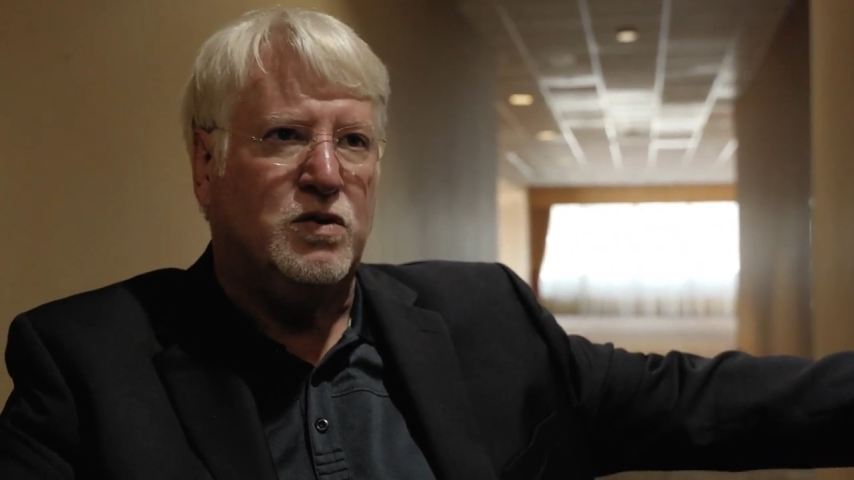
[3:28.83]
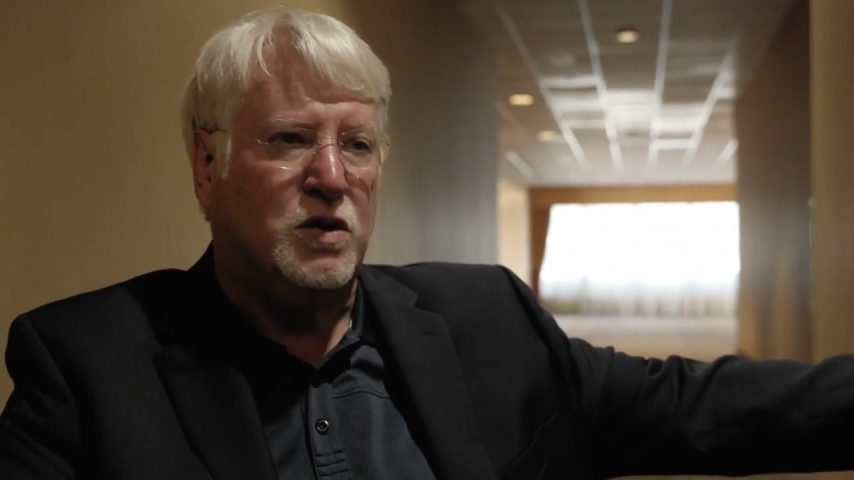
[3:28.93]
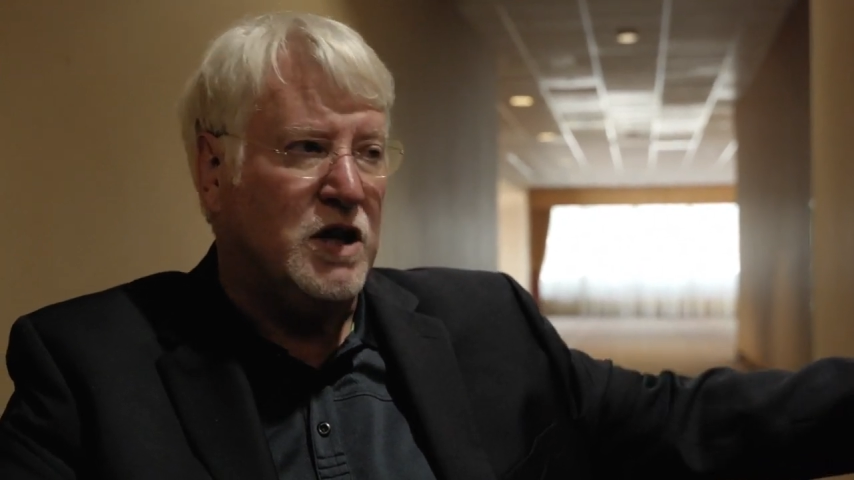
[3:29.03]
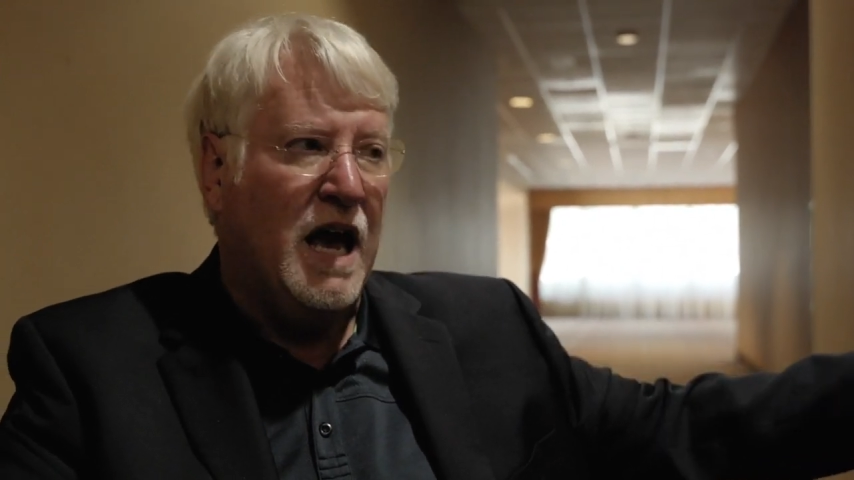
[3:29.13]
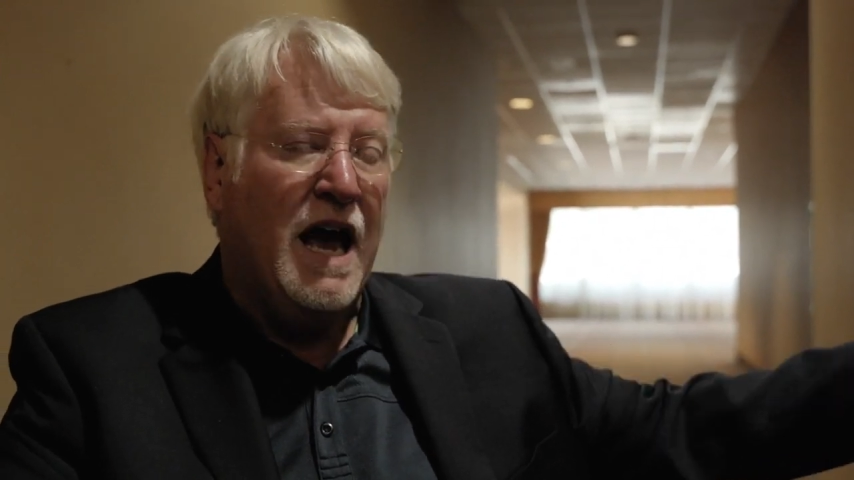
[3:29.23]

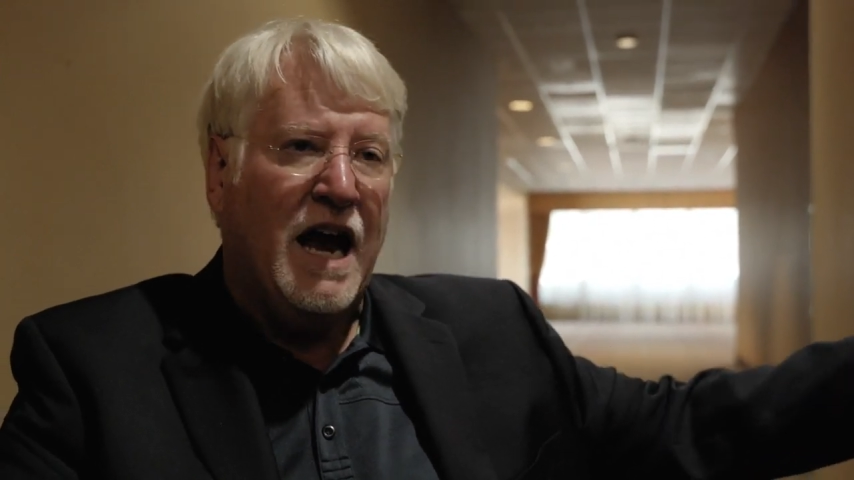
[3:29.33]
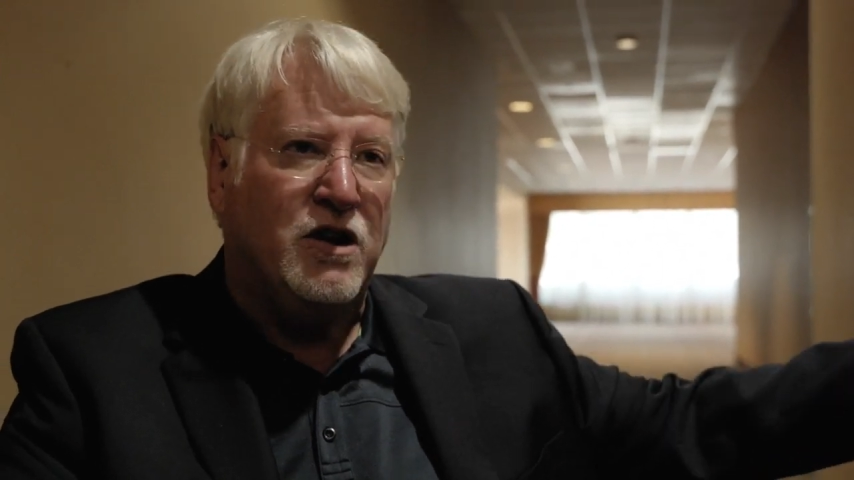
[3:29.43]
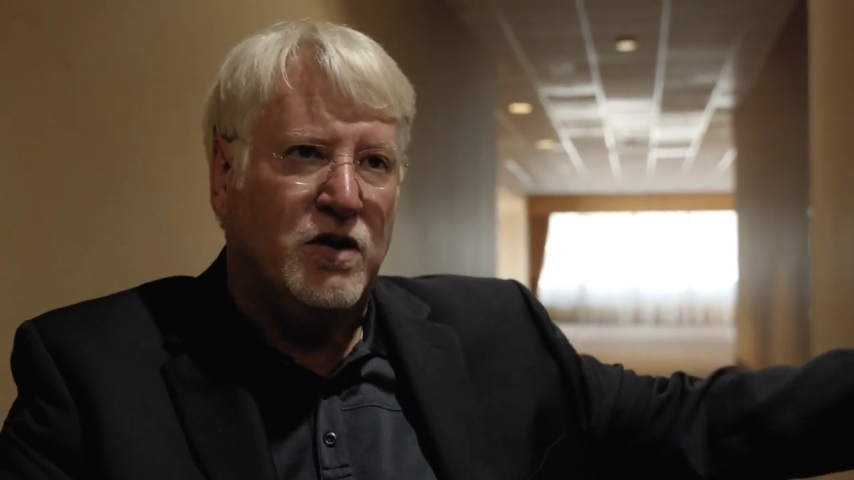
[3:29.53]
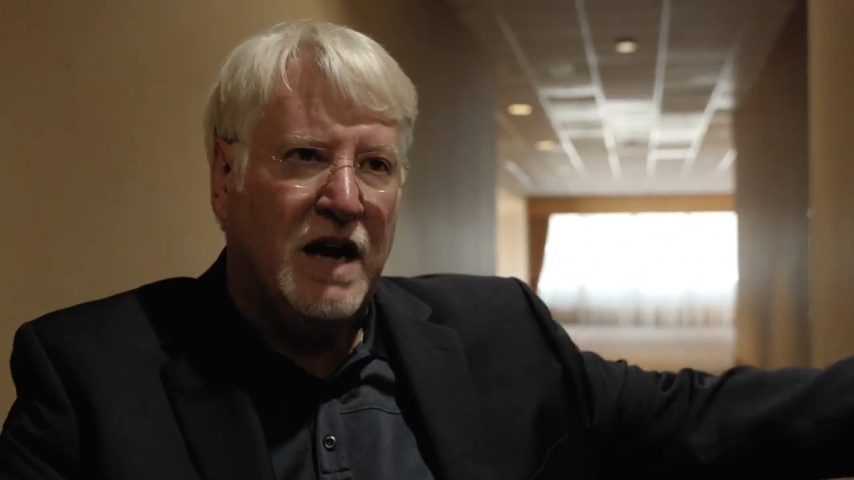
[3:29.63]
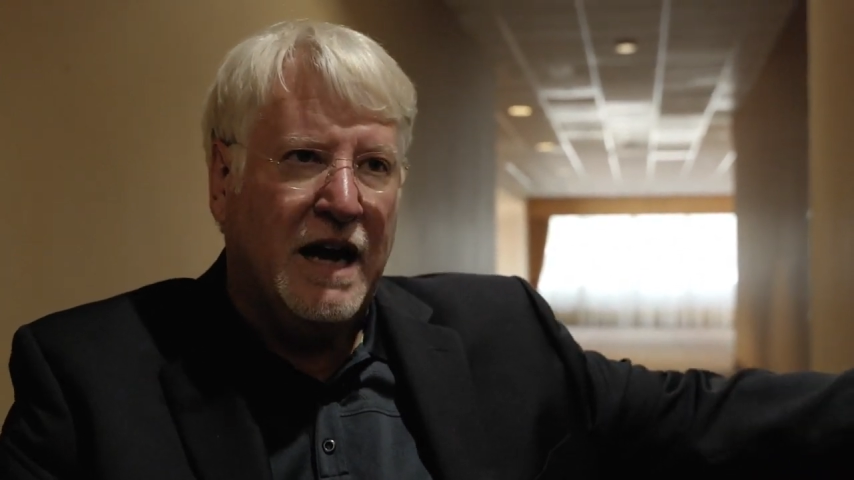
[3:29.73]
doors
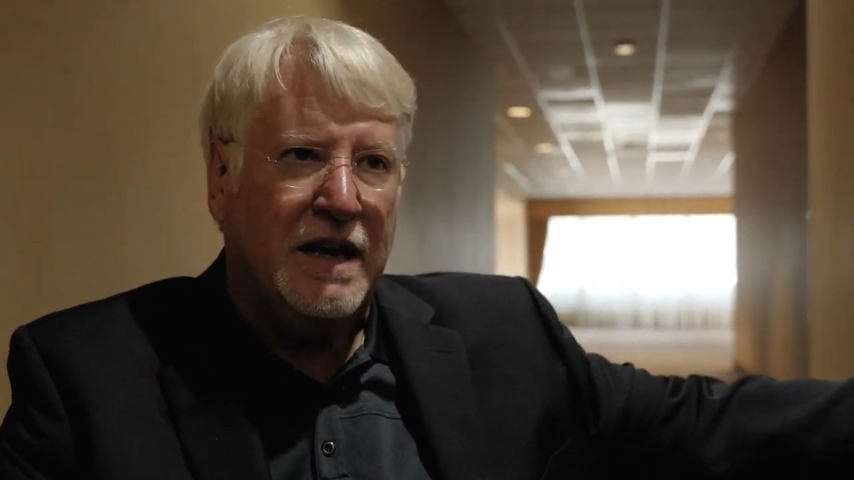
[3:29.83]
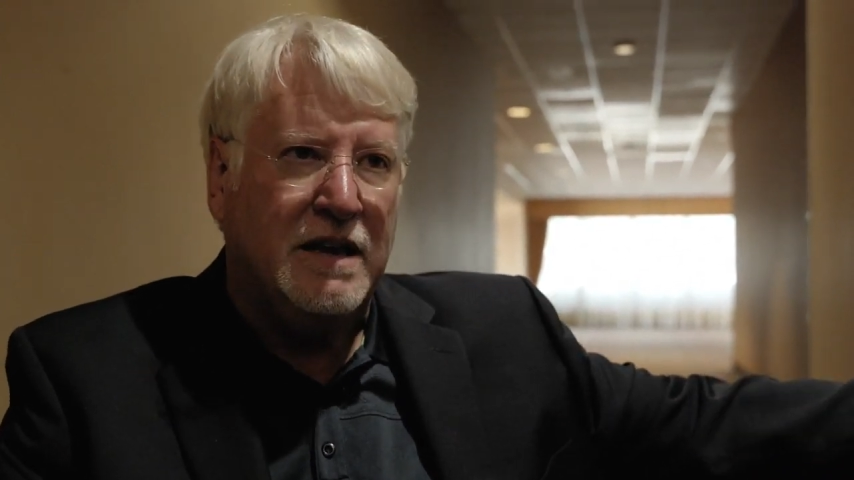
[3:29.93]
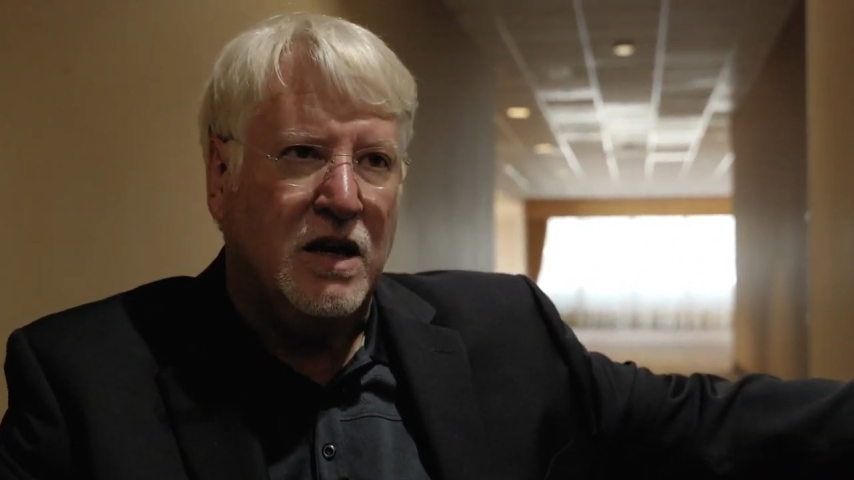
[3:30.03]
and you're not letting